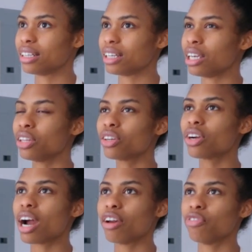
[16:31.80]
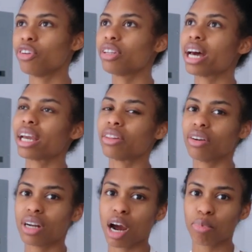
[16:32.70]
either I feel like
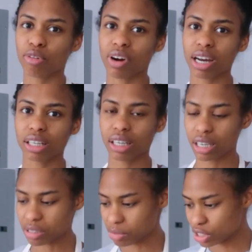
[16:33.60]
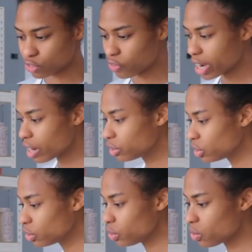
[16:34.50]
they're not providing as much
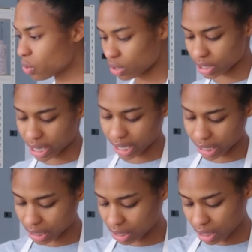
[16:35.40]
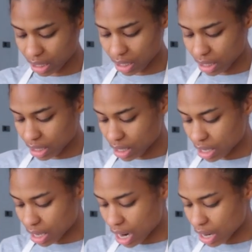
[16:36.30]
value, or like,
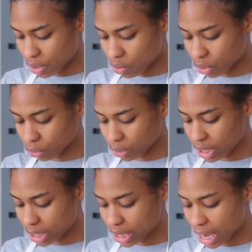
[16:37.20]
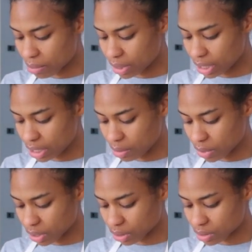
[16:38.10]
I don't want to read that many
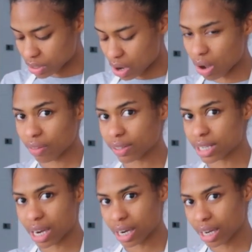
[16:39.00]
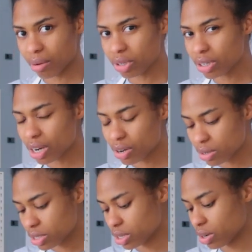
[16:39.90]
emails all the time, you
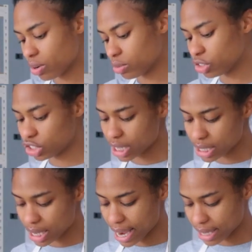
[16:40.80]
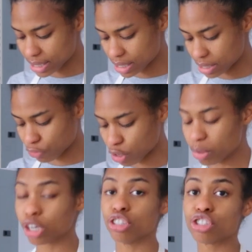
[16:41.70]
know? So just as from
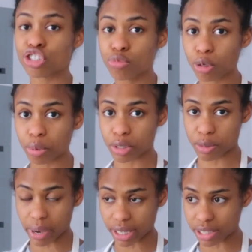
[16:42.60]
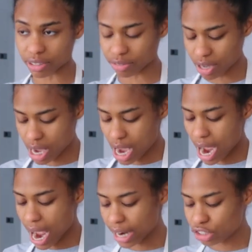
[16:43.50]
a consumer perspective,
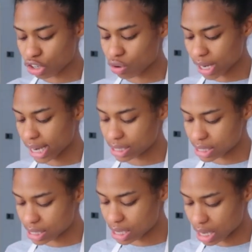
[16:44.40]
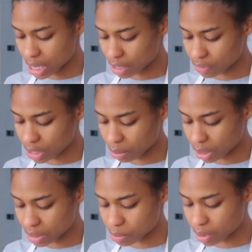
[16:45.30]
I don't like to see a lot of
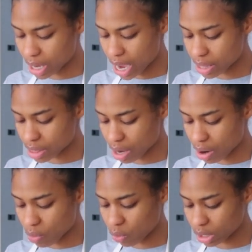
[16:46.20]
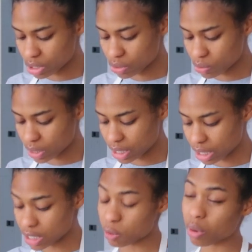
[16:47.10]
emails, but I thought once a
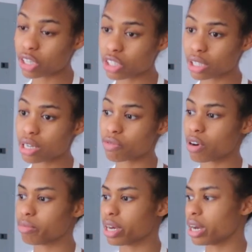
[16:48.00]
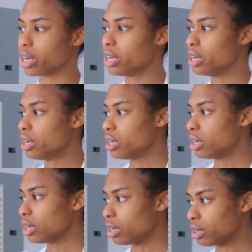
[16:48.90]
week, especially if I'm not
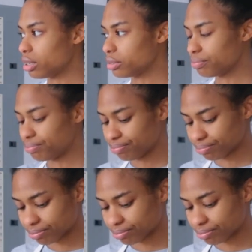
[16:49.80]
on